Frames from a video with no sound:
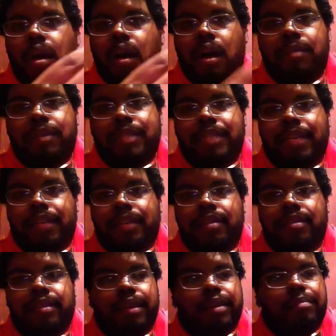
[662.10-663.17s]
I'm gonna take this
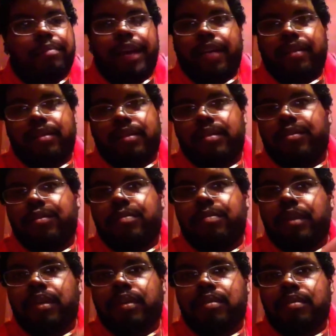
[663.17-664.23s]
thing back to the
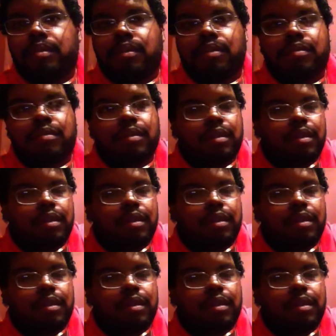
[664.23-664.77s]
toothpick. So